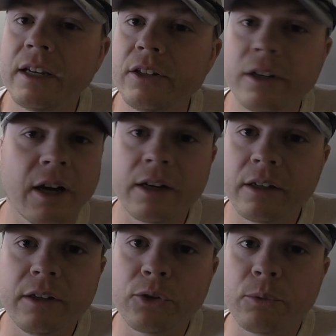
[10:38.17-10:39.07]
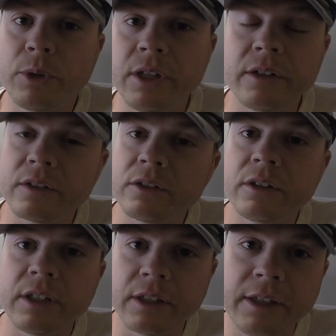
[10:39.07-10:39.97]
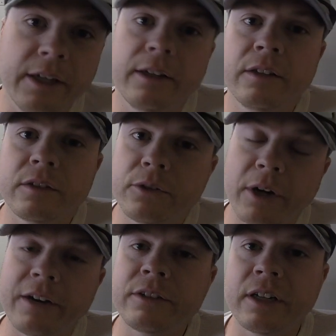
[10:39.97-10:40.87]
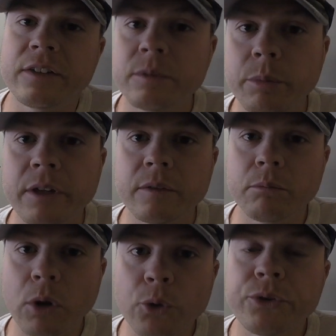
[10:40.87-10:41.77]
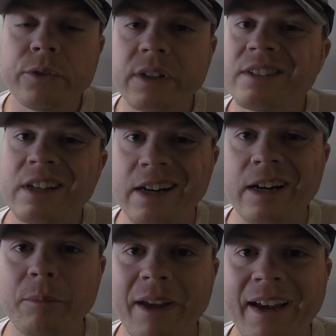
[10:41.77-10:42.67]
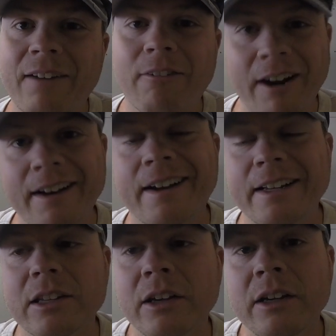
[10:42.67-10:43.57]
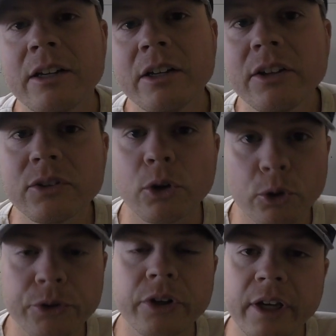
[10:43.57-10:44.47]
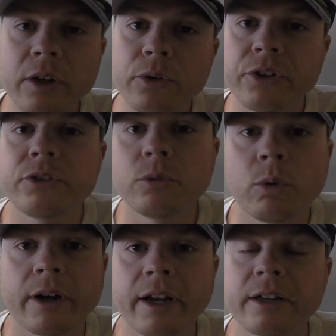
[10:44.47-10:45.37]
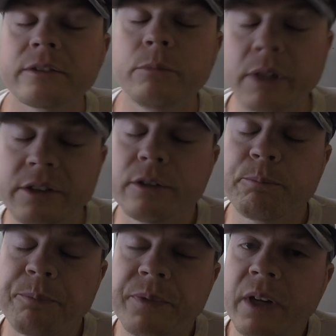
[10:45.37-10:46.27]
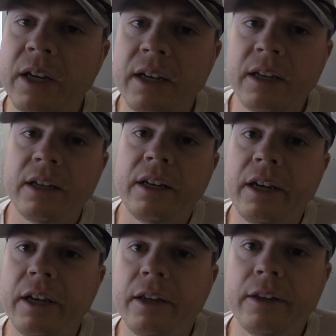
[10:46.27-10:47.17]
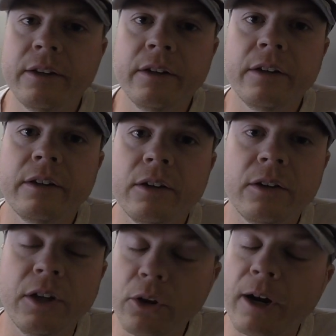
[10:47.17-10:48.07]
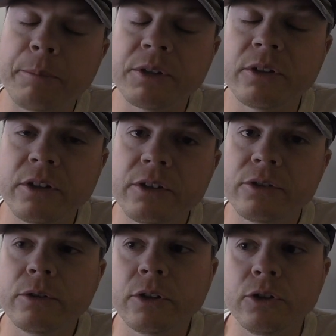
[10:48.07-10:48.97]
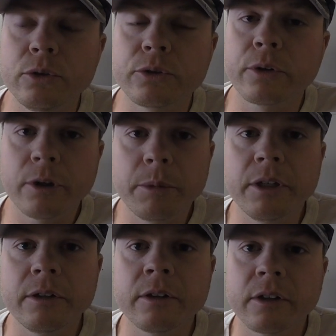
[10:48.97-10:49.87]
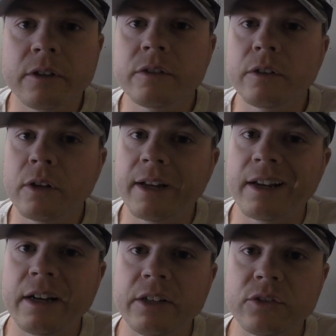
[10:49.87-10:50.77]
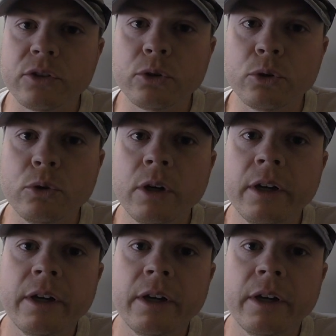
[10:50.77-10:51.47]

and you're not going to get the readings that you need to get, because the drive shaft spends most of its time at ride height. So those are the angles that you want to actually measure. And the other option is you could use cribbing, like you see a lot of guys do.